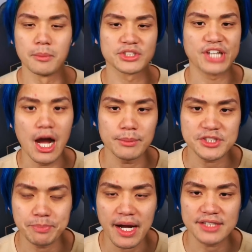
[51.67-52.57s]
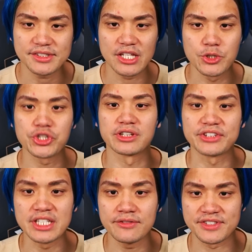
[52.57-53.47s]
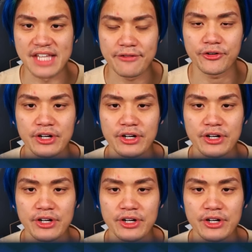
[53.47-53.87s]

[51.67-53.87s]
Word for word: most common spots that you should leave Zephyr